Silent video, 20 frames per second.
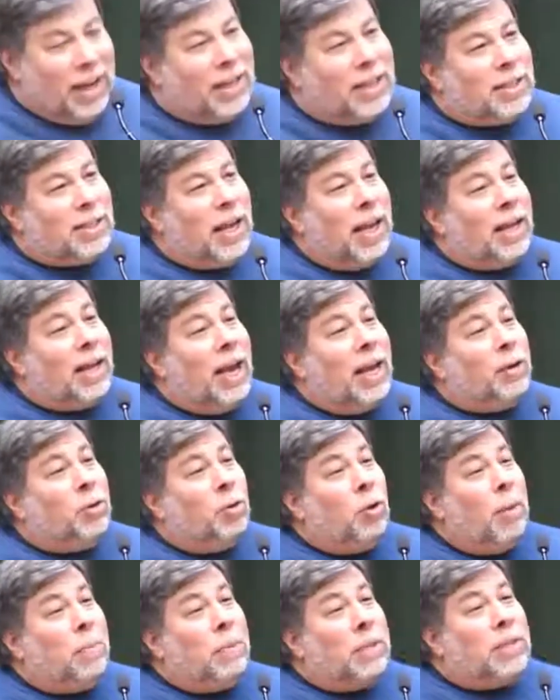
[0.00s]
It's like I
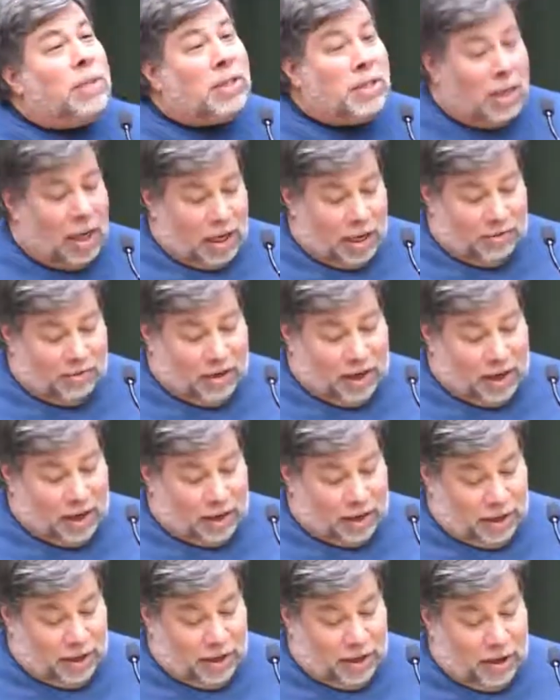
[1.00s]
grew up in
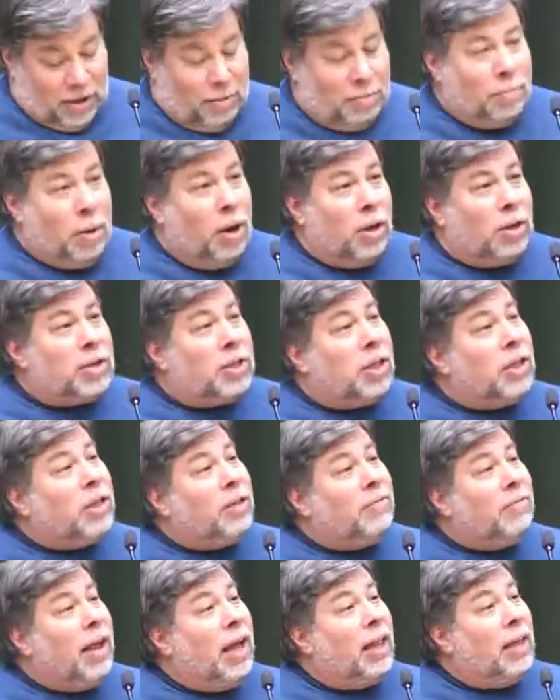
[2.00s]
Sunnyvale, you know, part of
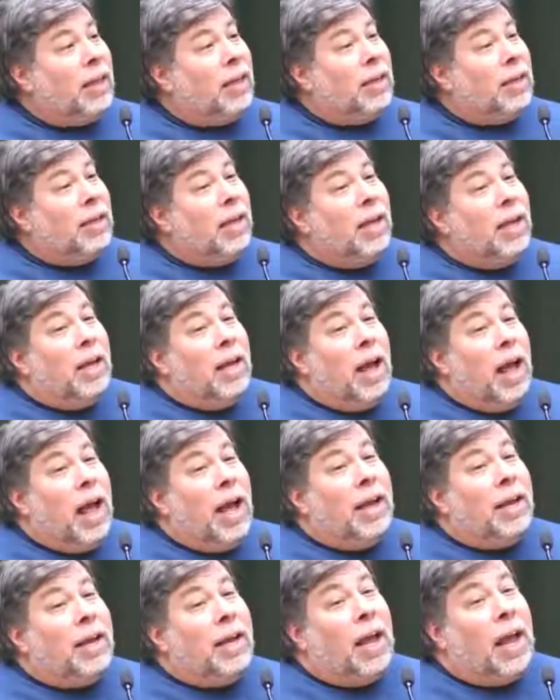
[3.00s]
Silicon Valley, and
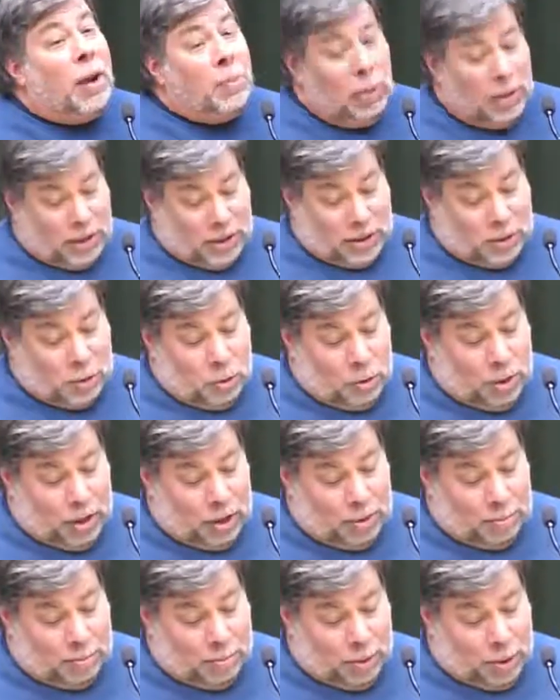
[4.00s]
I, I went to school
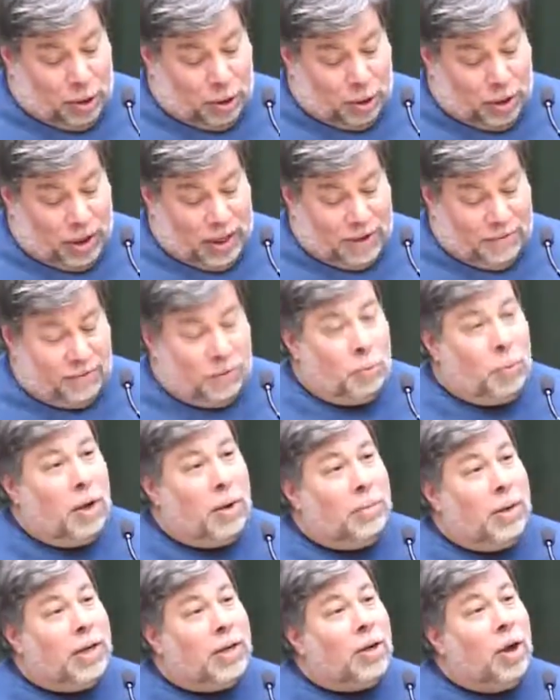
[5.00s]
here in Berkeley for one
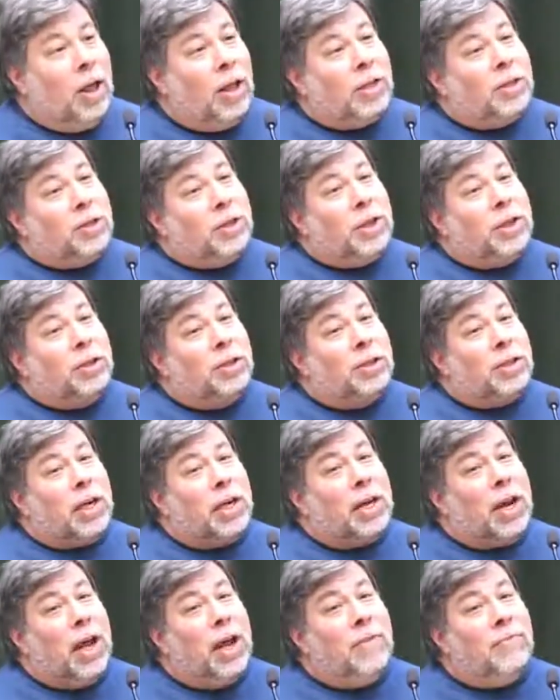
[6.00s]
of my college years,
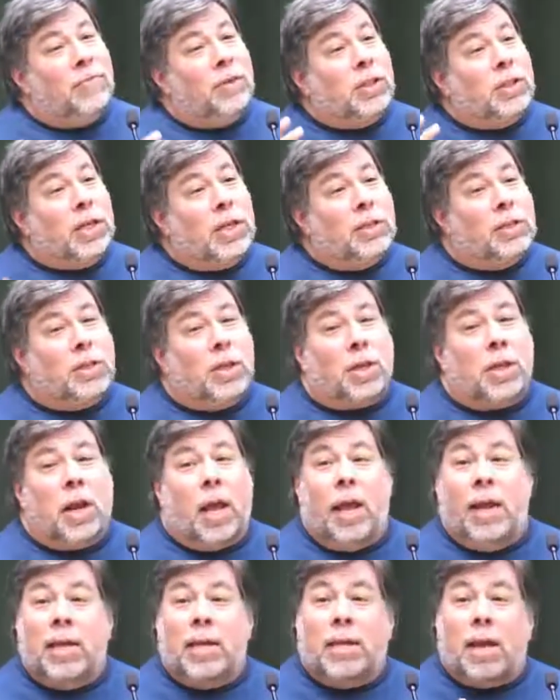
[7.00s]
and ever since then,
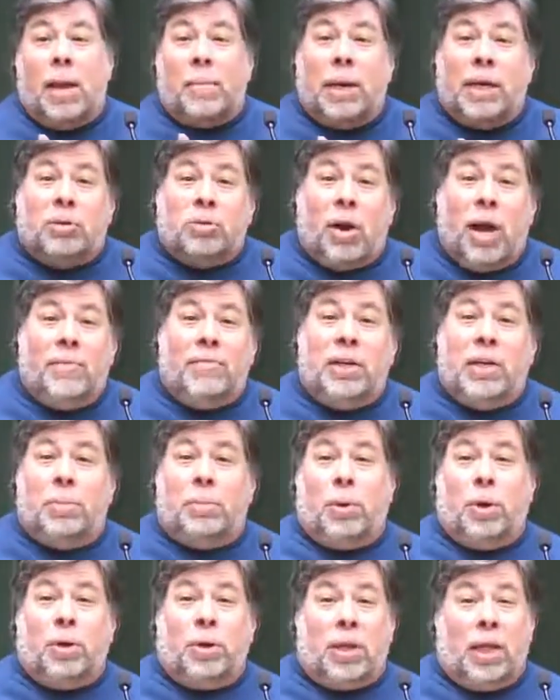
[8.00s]
anytime I drive into
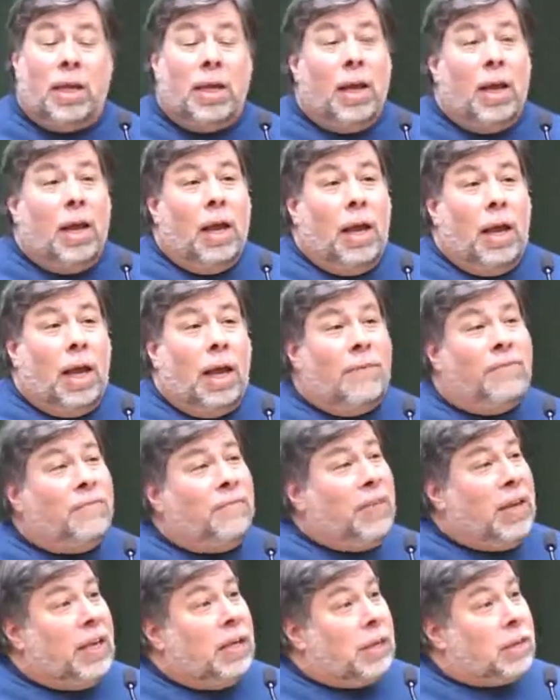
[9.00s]
Berkeley, it
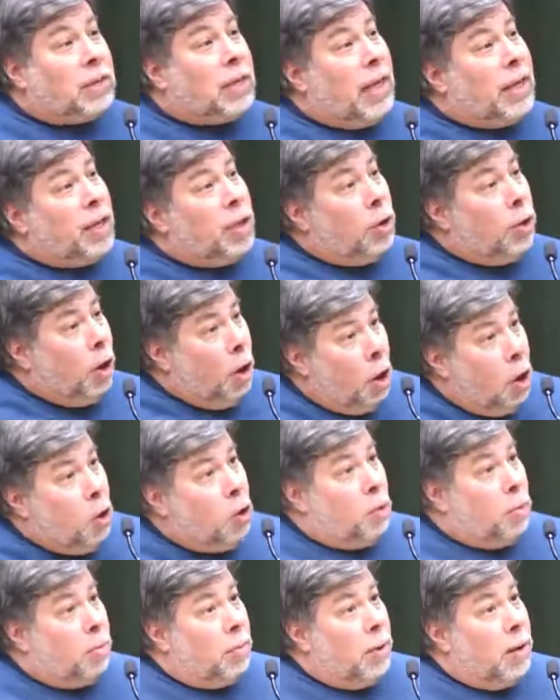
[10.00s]
feels like you're
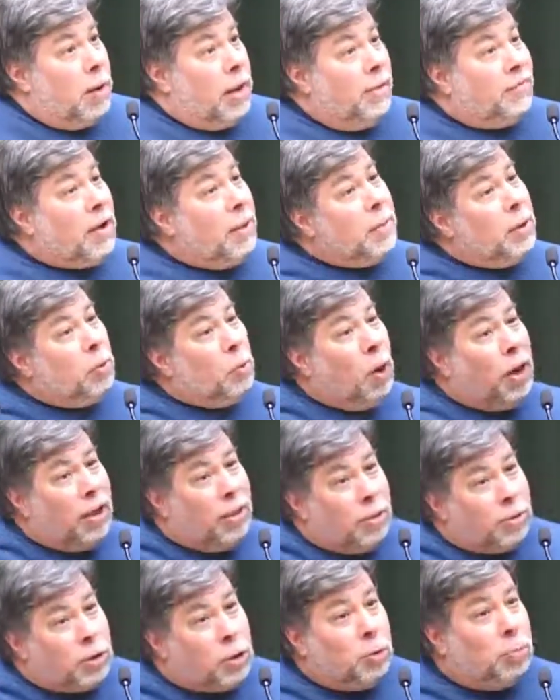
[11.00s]
home. If I'm in one of
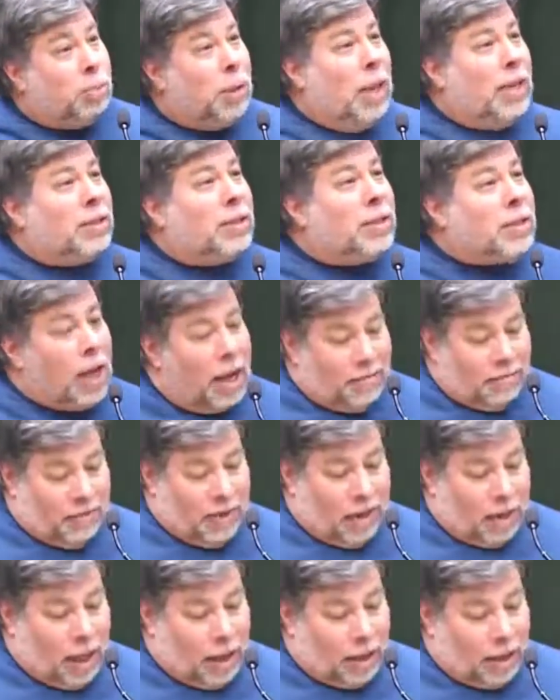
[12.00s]
those two places, I
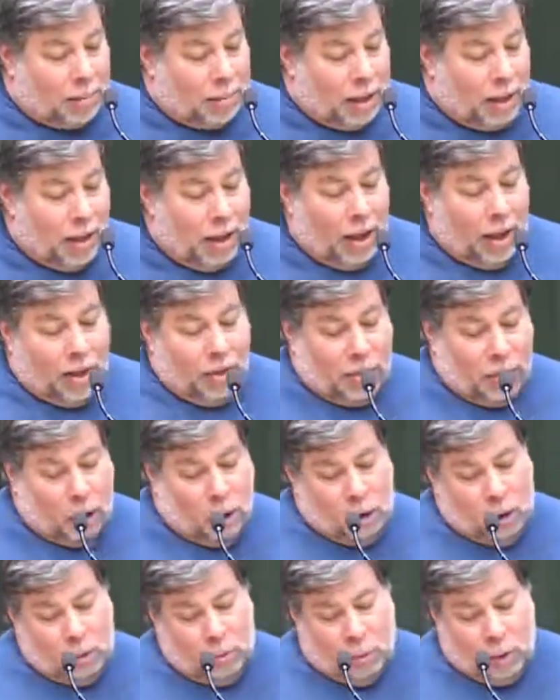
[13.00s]
feel like I'm in the
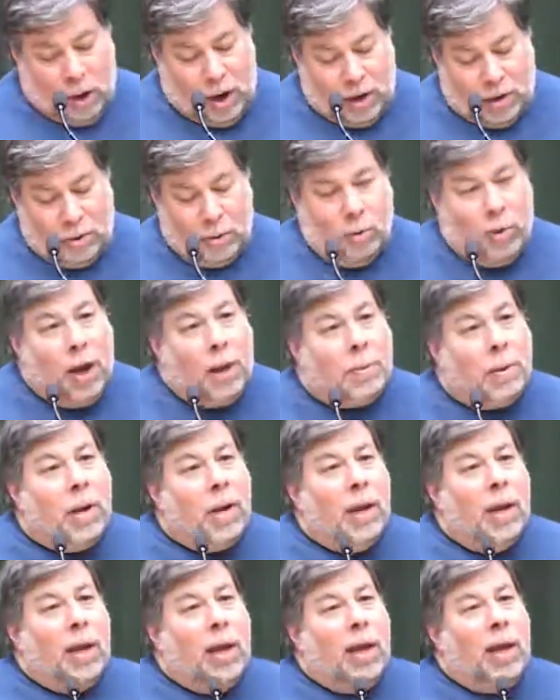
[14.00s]
home where I grew up.
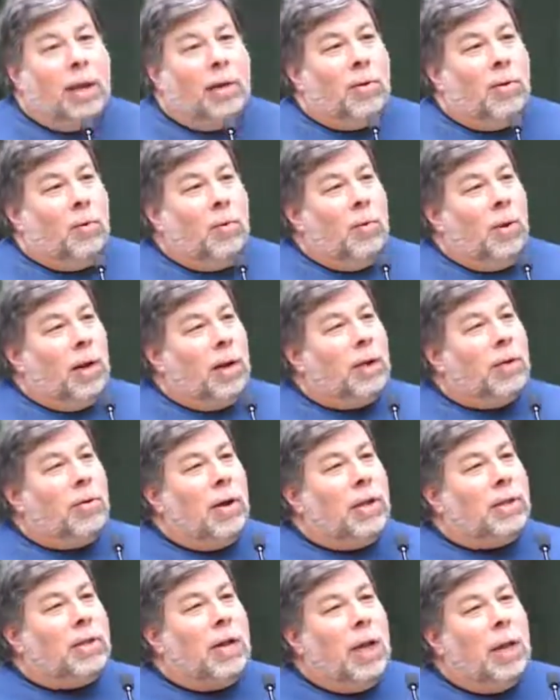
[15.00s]
And what a
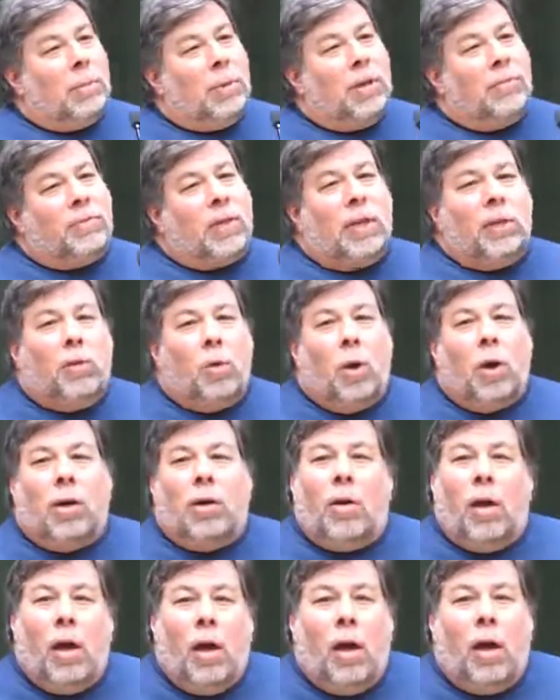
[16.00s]
great time. I lived in
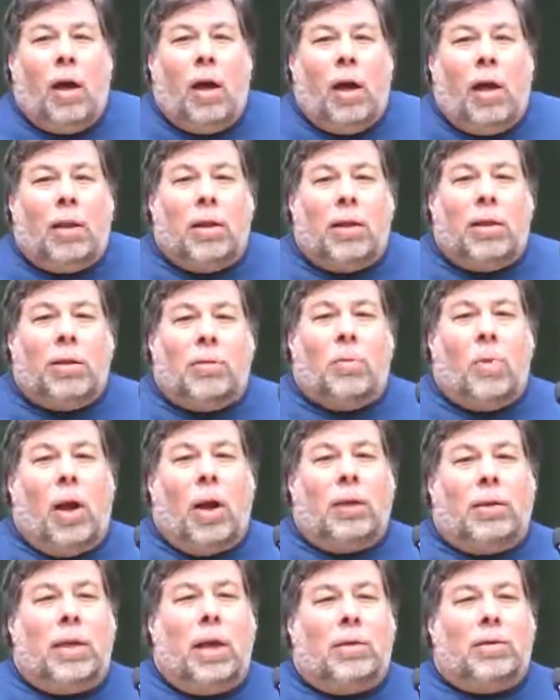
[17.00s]
Norton Hall and
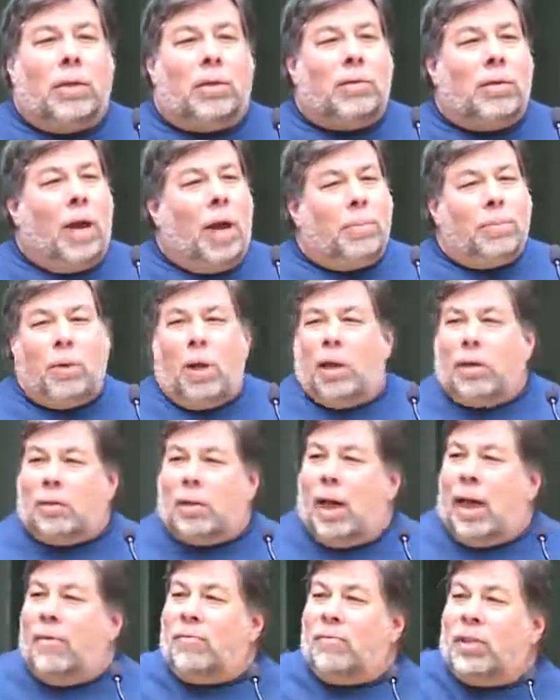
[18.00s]
walked down to Top Dog
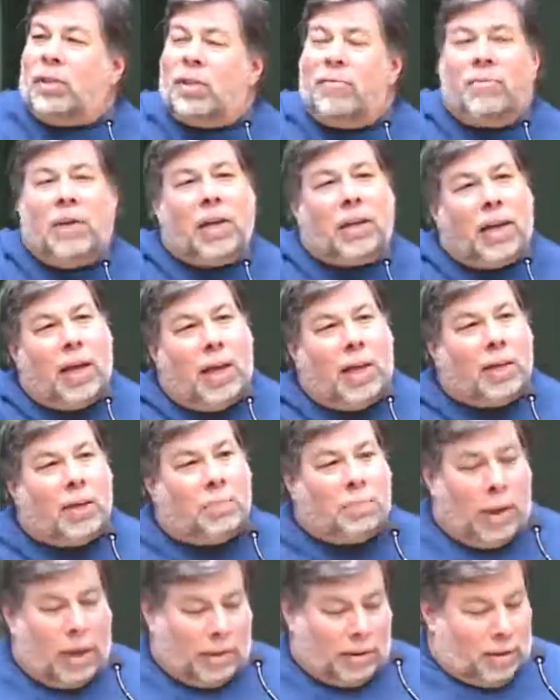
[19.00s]
to have this event
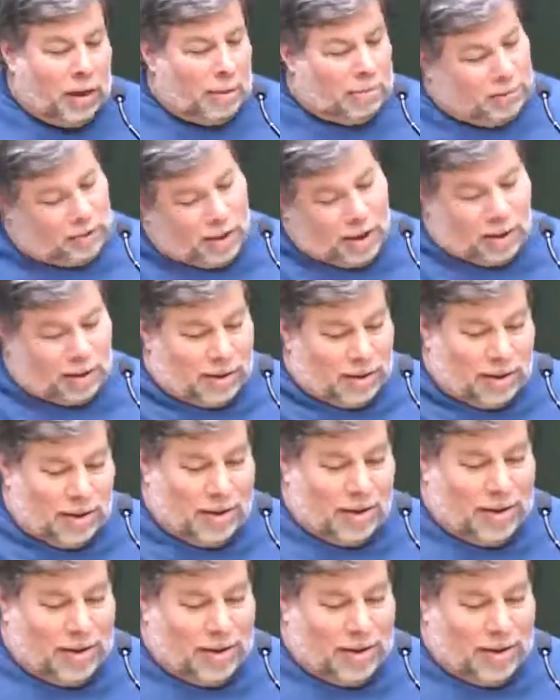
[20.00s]
catered by Top Dog.